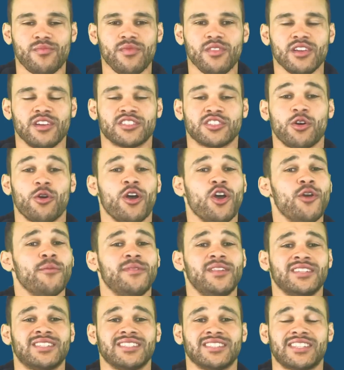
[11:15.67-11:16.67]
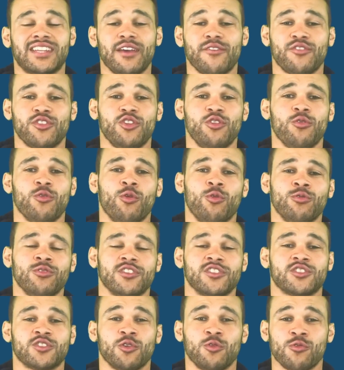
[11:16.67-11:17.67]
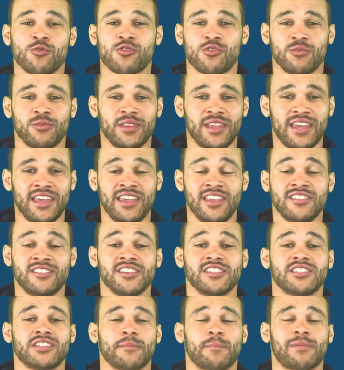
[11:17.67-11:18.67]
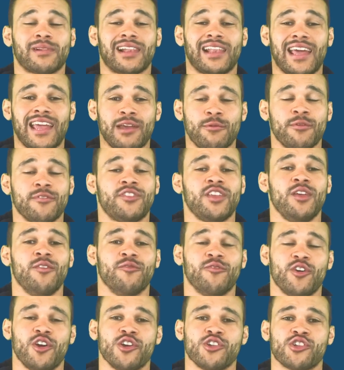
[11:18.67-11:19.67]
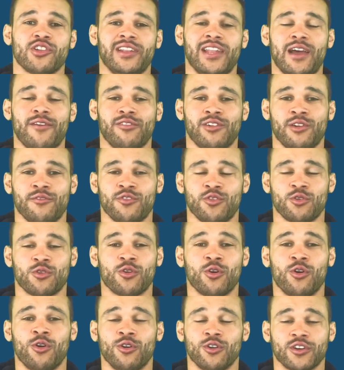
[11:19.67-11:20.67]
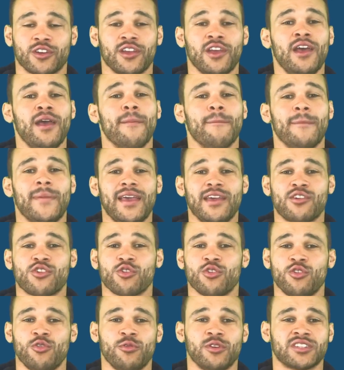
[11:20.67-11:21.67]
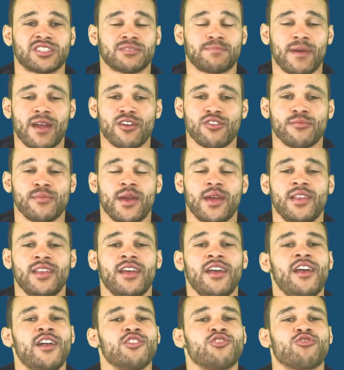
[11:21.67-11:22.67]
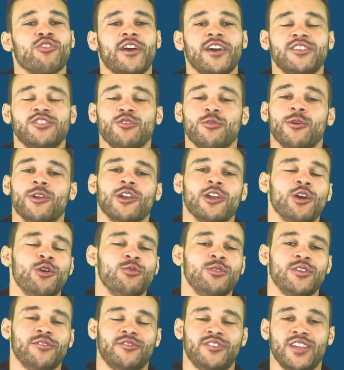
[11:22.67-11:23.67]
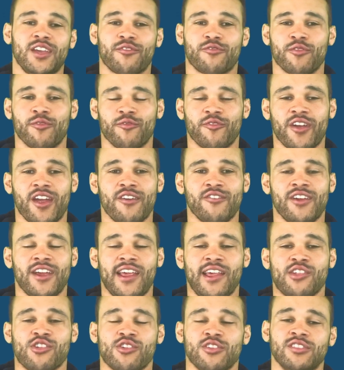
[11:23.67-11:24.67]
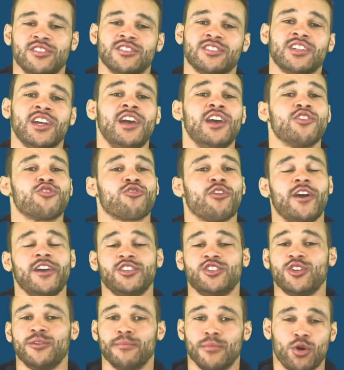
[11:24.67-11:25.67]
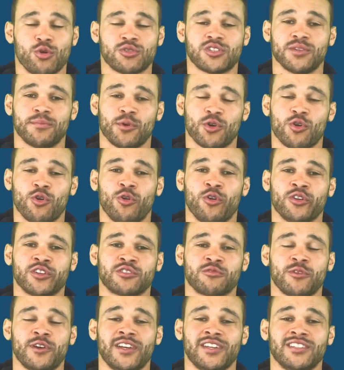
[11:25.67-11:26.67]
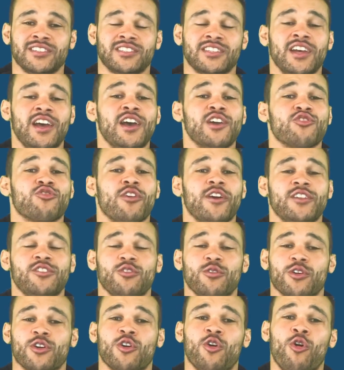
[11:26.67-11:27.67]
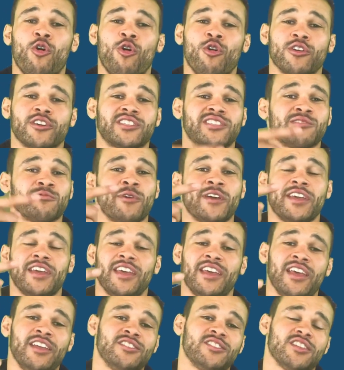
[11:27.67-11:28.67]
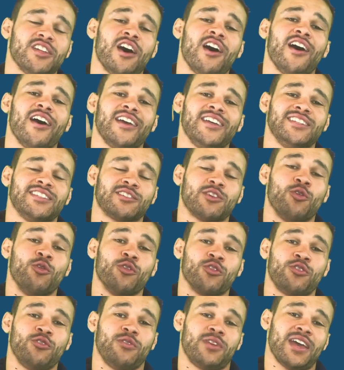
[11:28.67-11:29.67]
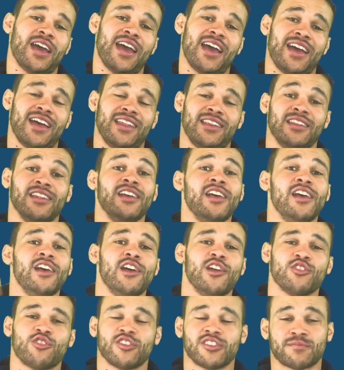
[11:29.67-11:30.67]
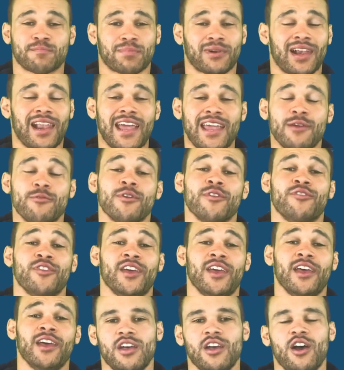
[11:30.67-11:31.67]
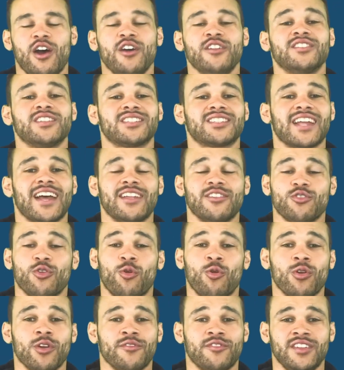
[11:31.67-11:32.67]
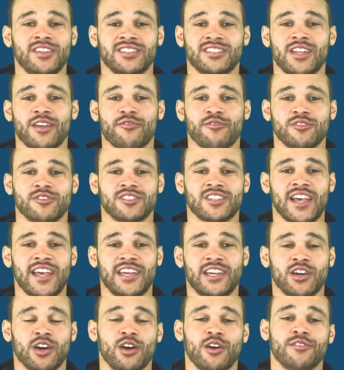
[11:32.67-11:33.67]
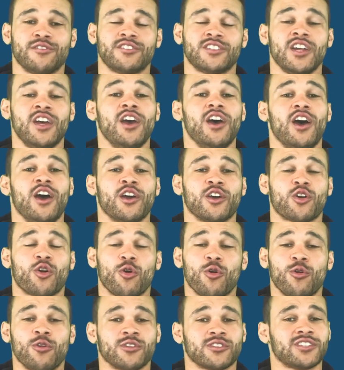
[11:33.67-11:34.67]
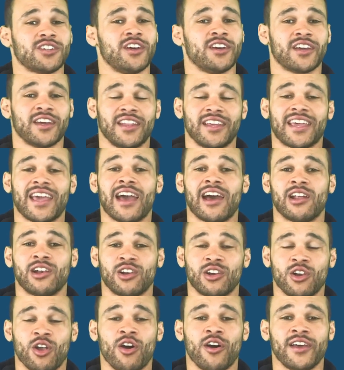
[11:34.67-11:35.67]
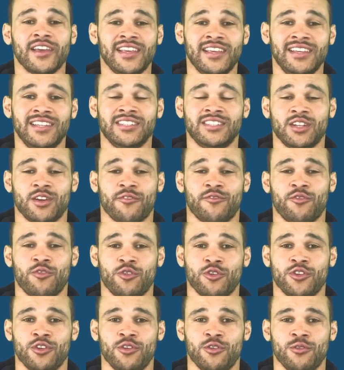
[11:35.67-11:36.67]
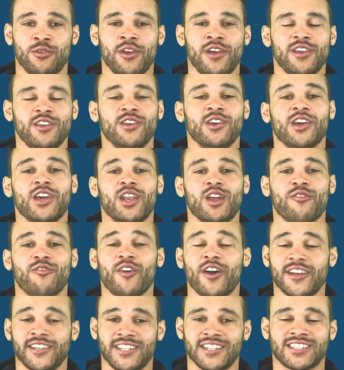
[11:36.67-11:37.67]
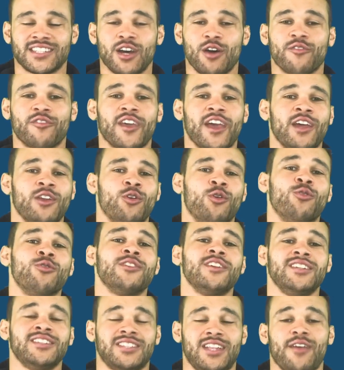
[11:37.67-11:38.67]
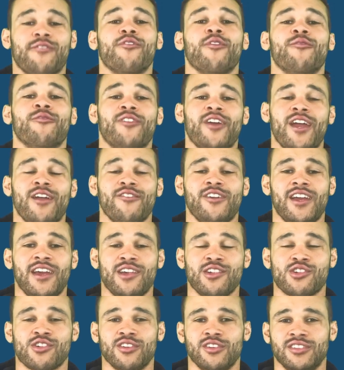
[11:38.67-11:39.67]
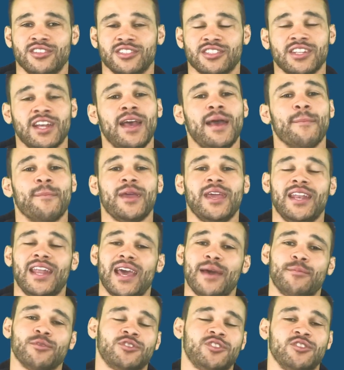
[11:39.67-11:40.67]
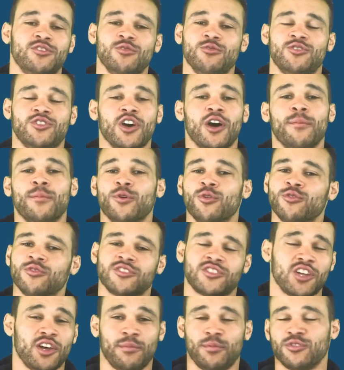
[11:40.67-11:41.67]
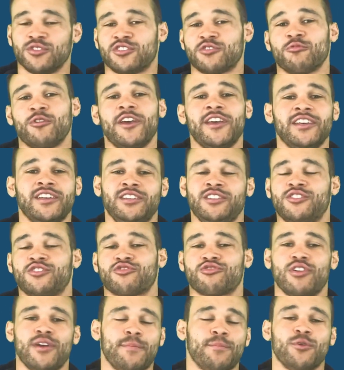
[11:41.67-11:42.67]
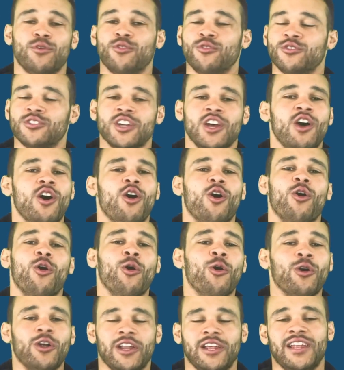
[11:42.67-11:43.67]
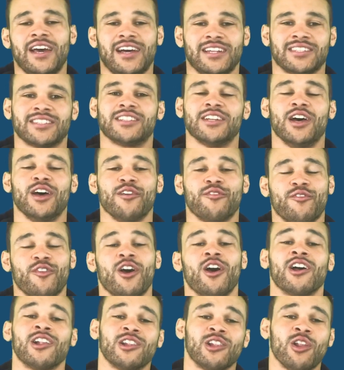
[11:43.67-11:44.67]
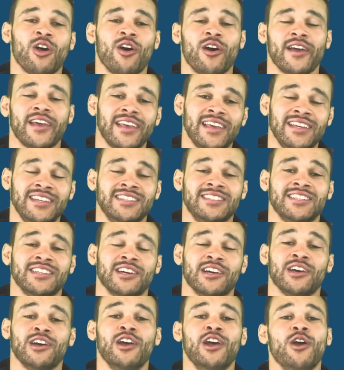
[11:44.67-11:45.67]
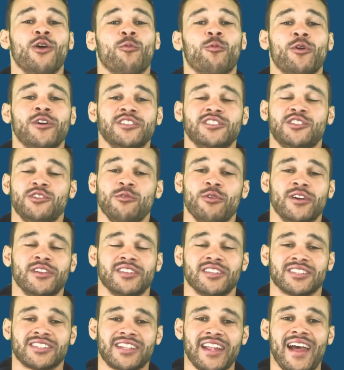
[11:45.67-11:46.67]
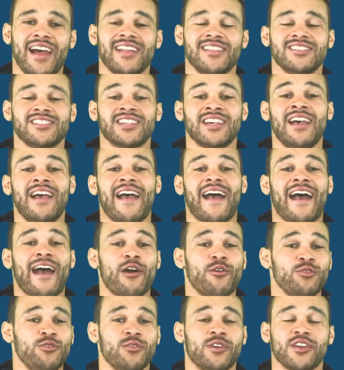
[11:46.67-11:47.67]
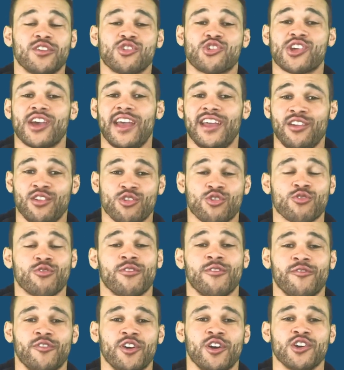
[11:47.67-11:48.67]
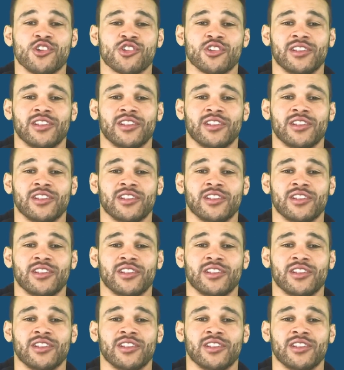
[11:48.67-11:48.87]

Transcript: So I hope this has given you all the tools you need to play with the inversion level of your cork. Make sure you experiment, try and do a load of different variations, try and do multiple cork swings, try and do a cork swinging into the highest cork you can. Just play with it. Understand all of these different takeoffs, and corks are going to get a lot easier for you. You're going to find yourself getting all these different variations, being able to do doubles, double swings, triples, all of that stuff a lot easier once you understand how you can change your inversion